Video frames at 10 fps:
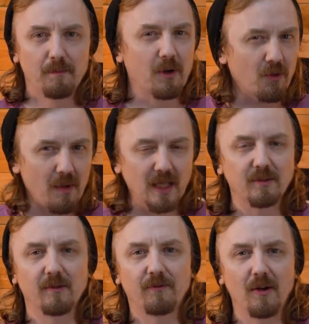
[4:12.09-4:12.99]
But it
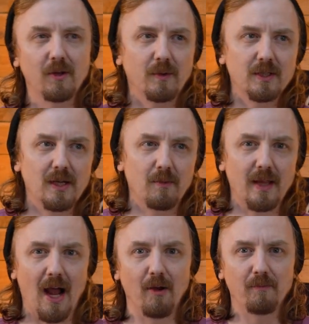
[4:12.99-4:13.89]
reminds me of fall and wintertime
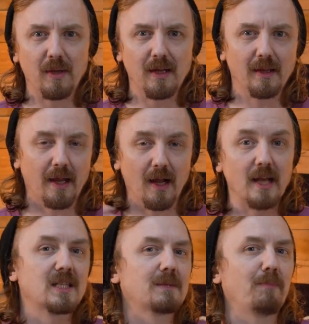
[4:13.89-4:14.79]
without being like
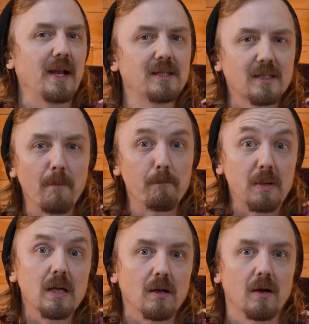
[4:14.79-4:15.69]
a spiced
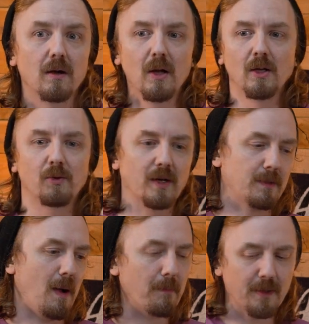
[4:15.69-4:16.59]
beer to where
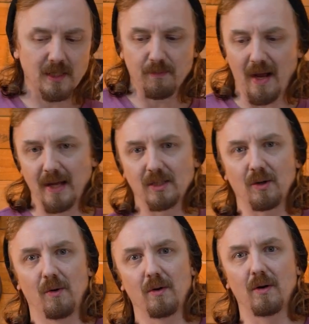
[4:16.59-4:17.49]
it's pumpkin spice
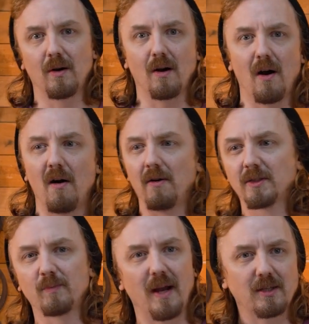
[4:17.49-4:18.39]
or
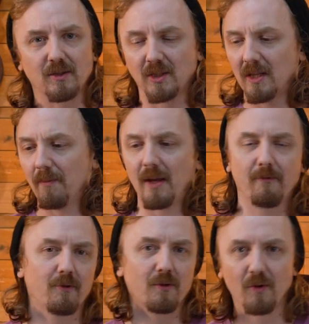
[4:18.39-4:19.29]
allspice or
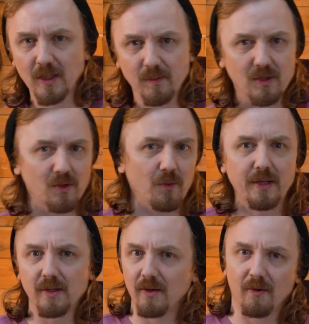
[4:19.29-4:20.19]
something for Christmas or
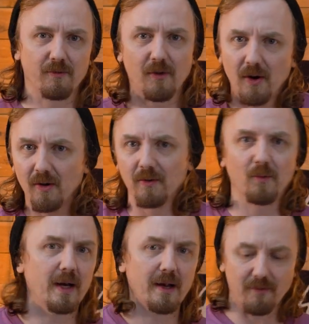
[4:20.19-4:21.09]
winter or fall and
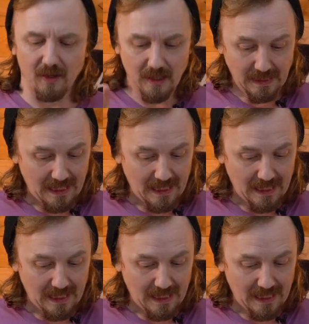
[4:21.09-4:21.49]
whatever.